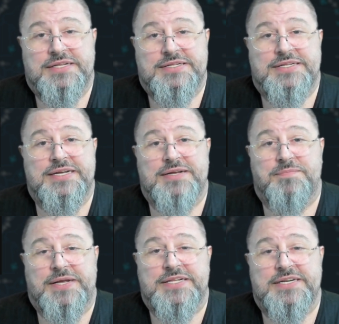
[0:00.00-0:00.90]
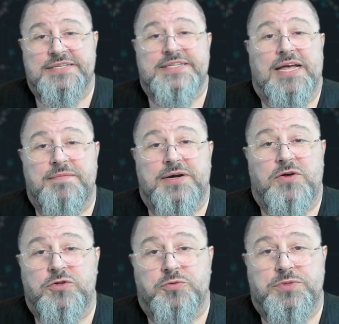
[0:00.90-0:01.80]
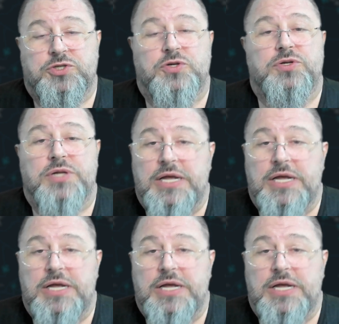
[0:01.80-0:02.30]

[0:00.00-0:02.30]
the maintenance time are going to be short.